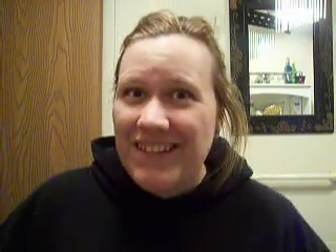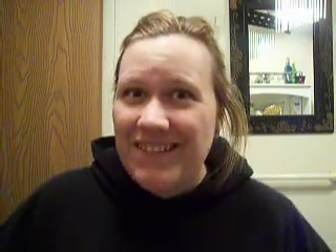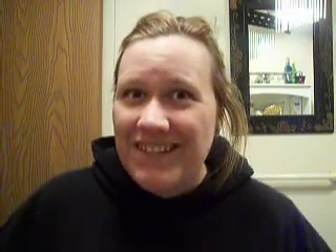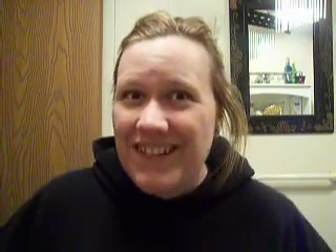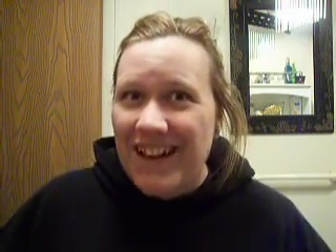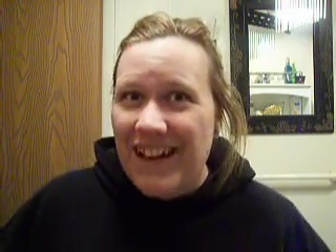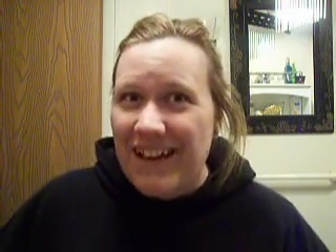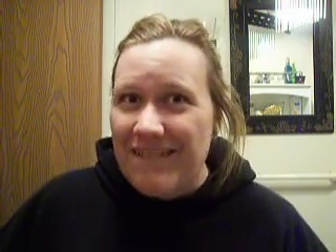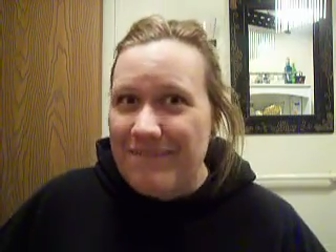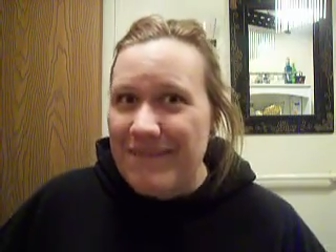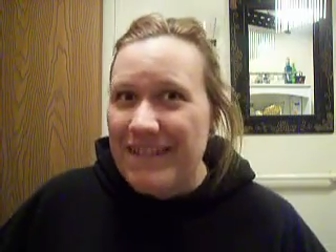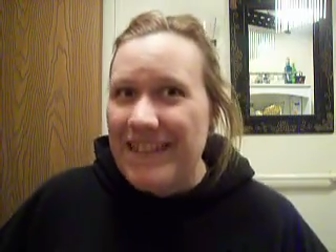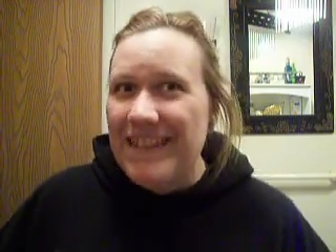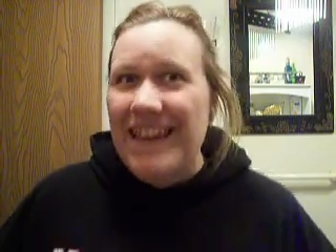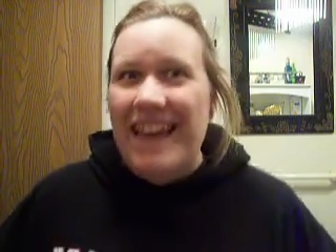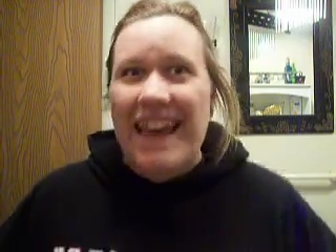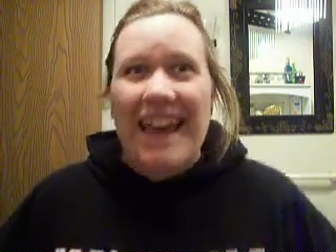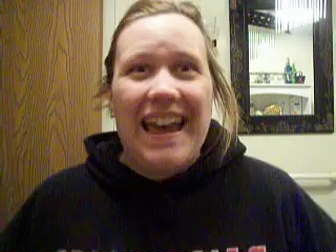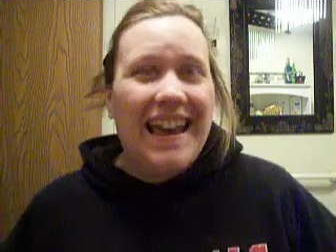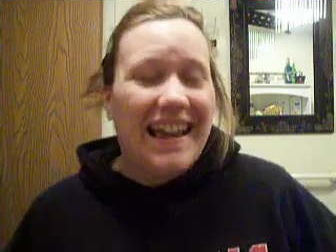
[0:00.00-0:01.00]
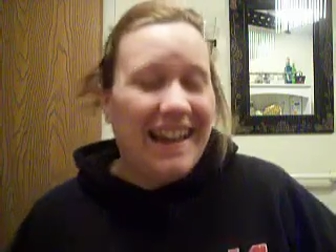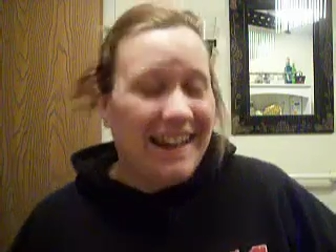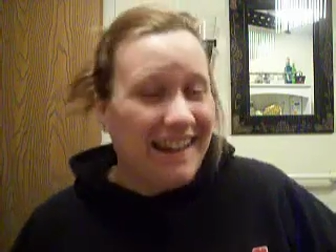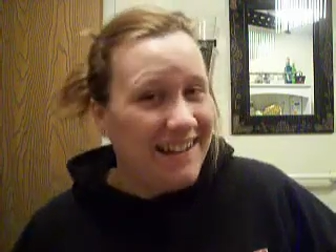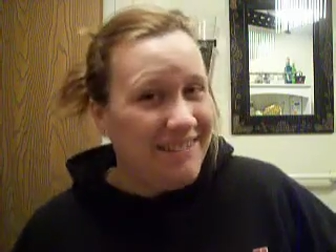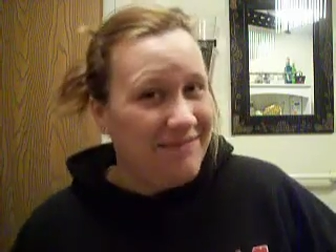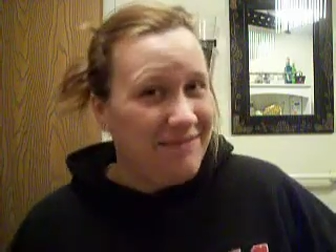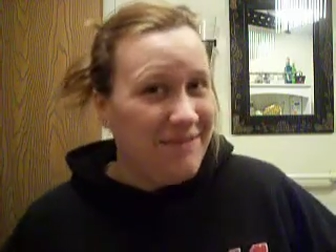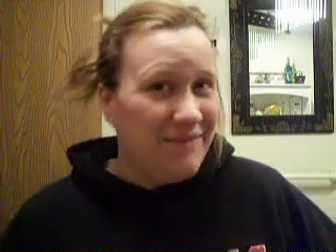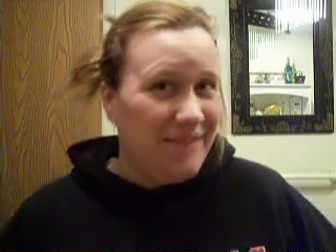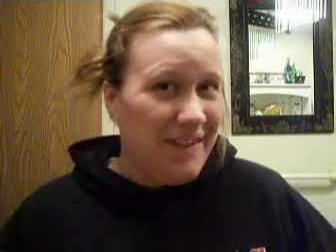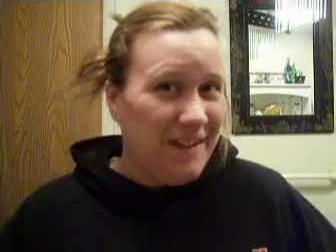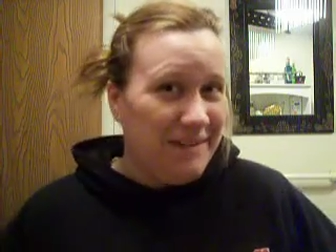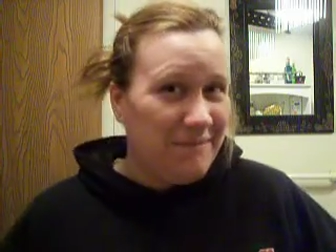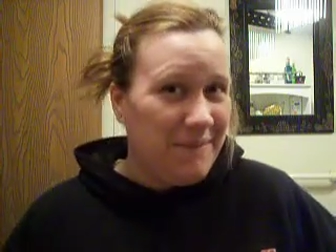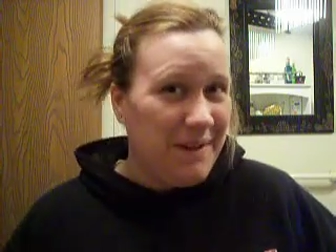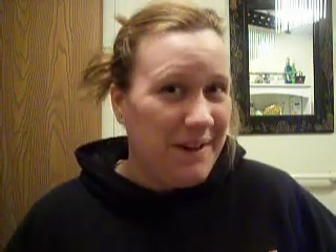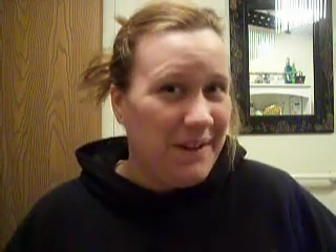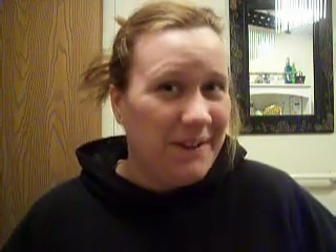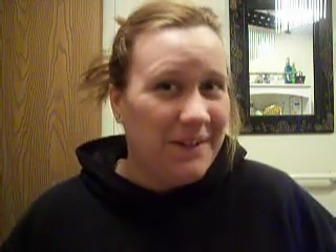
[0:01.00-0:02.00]
zombie, and I'm the
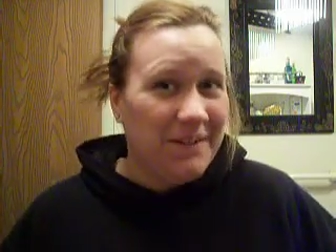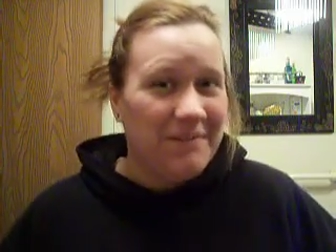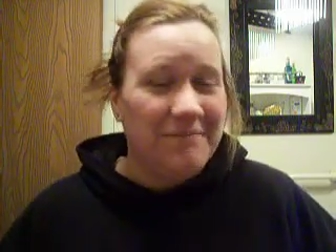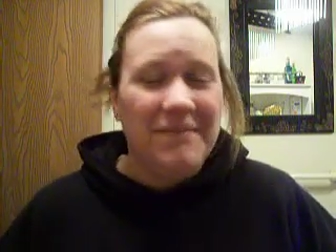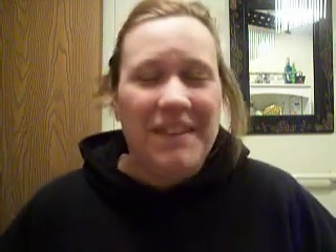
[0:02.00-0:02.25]
vampire.